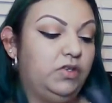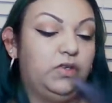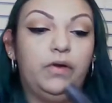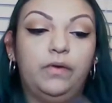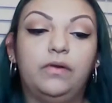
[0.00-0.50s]

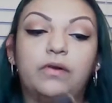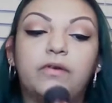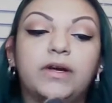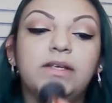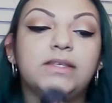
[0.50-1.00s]
just so you
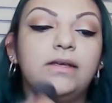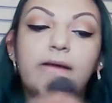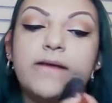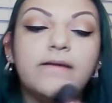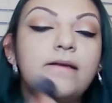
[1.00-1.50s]
don't look
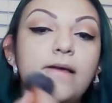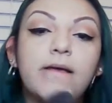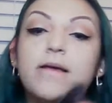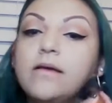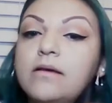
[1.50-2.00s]
crazy.
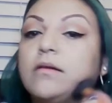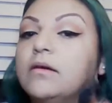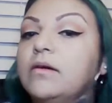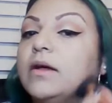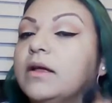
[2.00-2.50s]

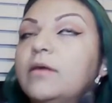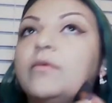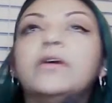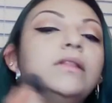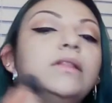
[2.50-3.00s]
Go ahead and